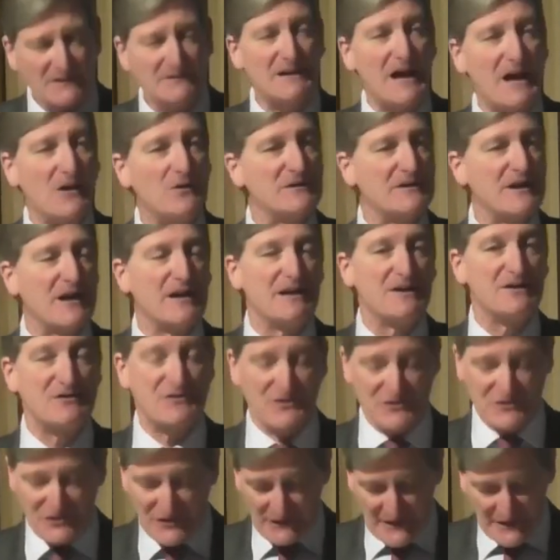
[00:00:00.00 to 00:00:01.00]
nowadays,
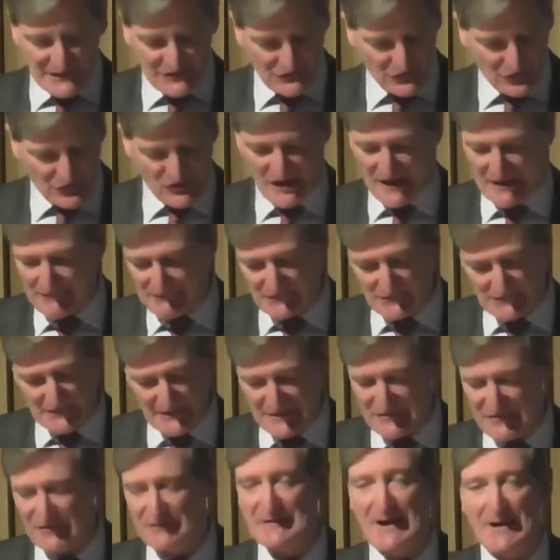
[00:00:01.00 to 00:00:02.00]
the Solicitor General
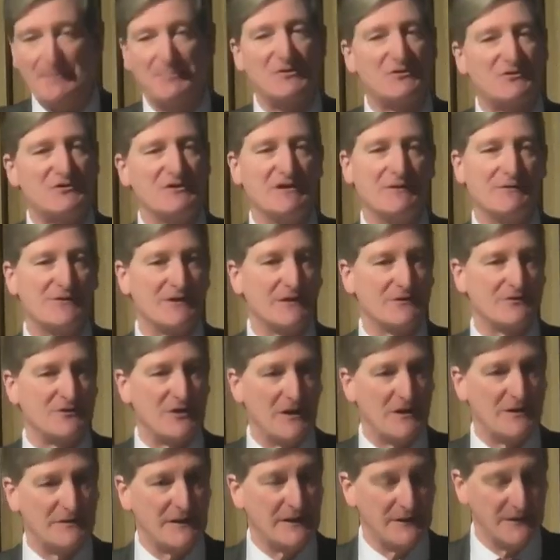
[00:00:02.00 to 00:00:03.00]
is a deputy of the
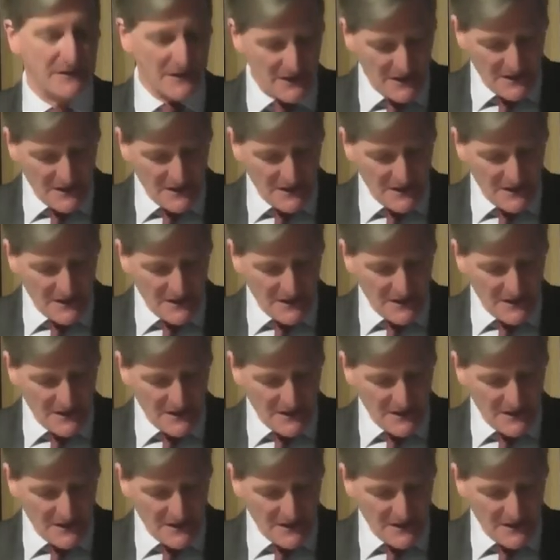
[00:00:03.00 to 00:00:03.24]
Attorney.